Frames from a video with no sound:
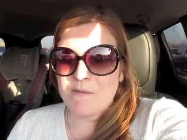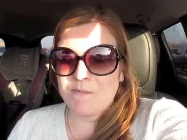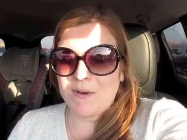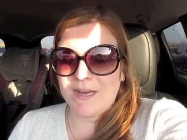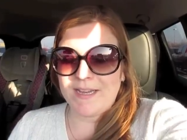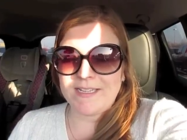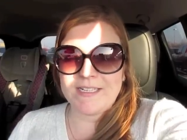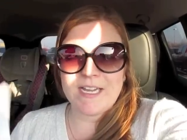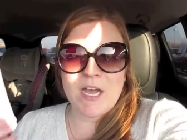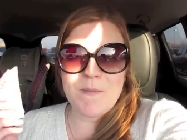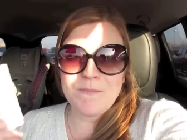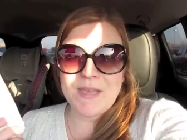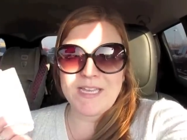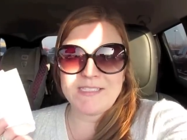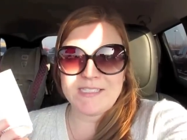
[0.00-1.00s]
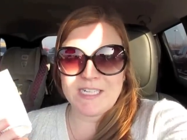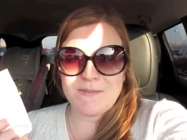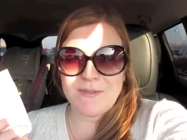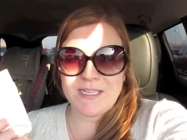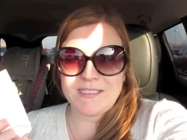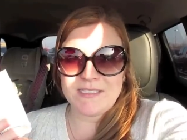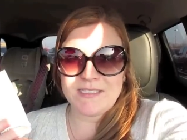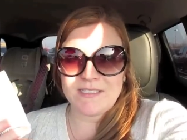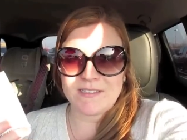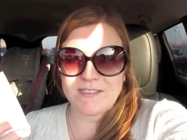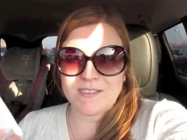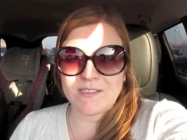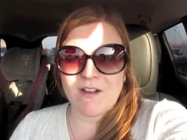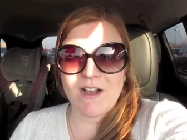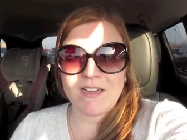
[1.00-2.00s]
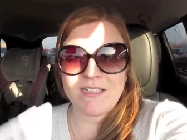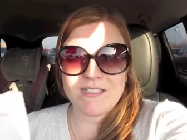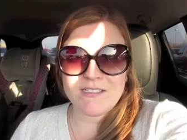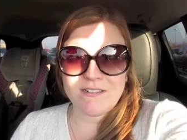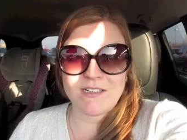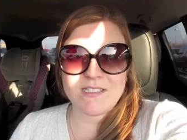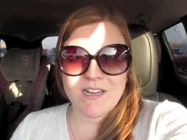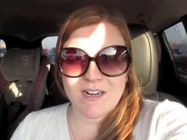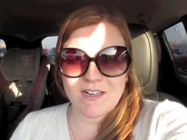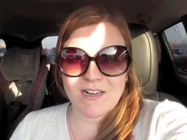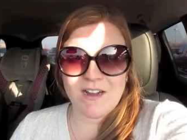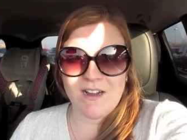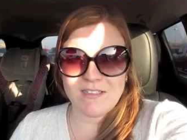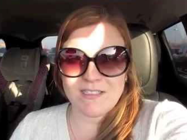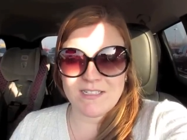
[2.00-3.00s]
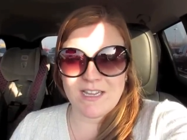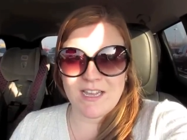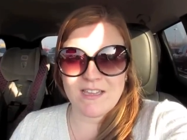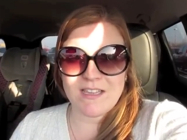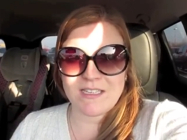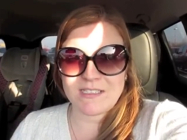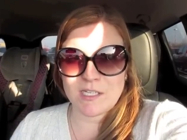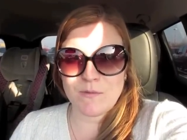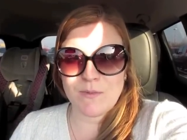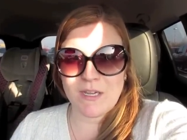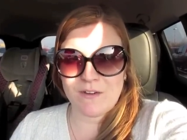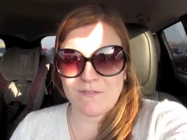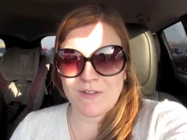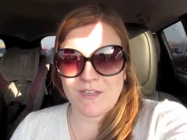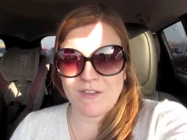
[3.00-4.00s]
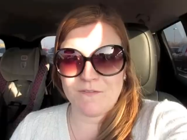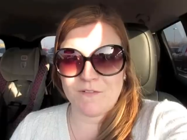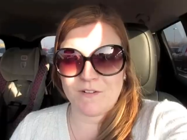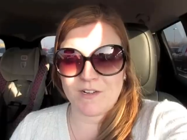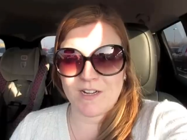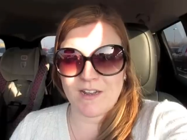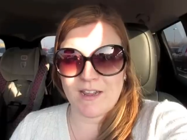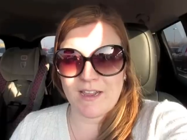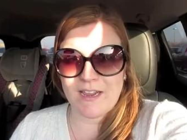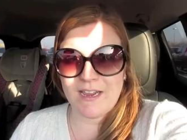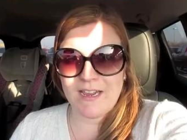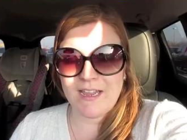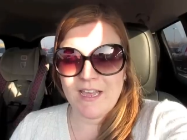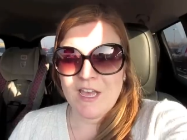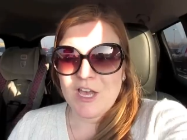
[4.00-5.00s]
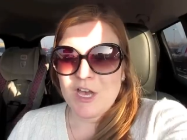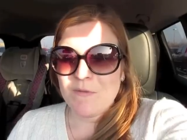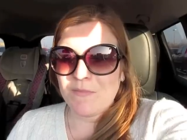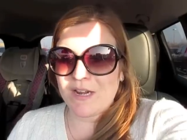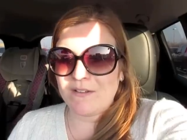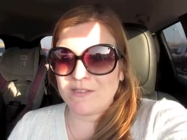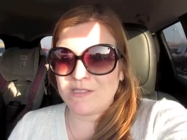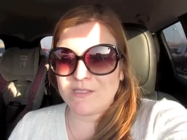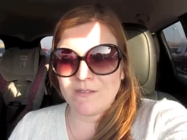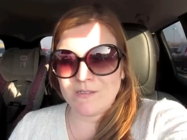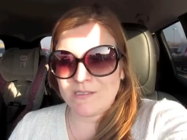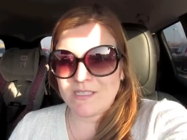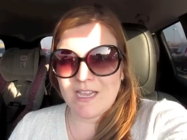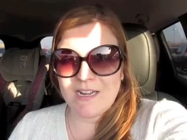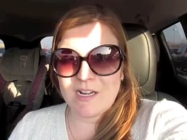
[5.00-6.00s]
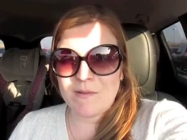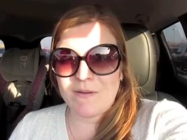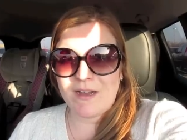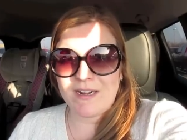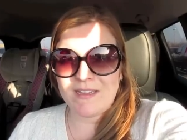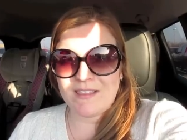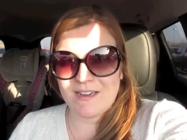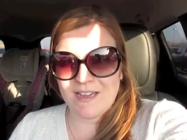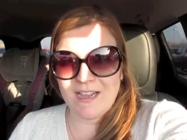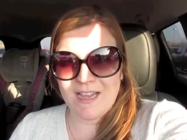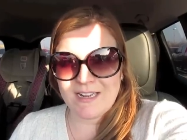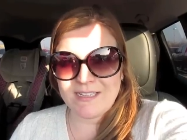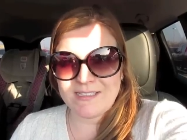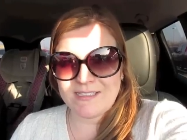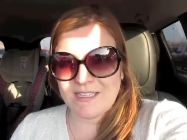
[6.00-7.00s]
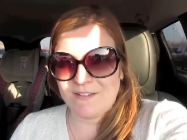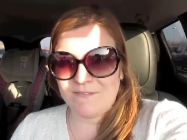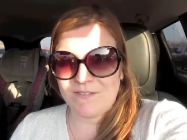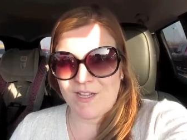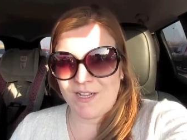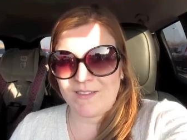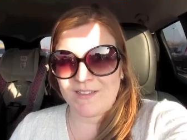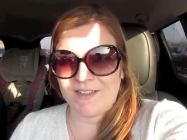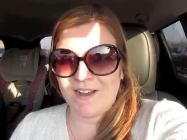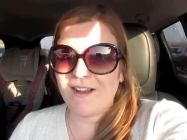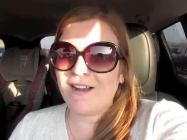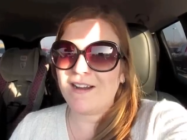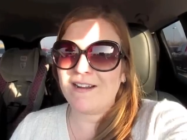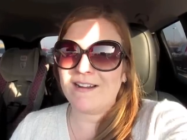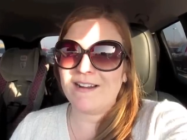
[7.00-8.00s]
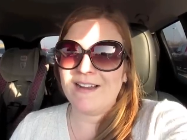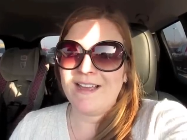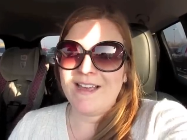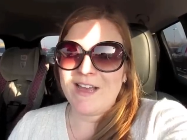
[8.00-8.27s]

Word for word: But amazing, amazing deal. So I'm gonna do our Target haul today. That's gonna be our video for today. But I was so excited about it that I had to sit and vlog in the car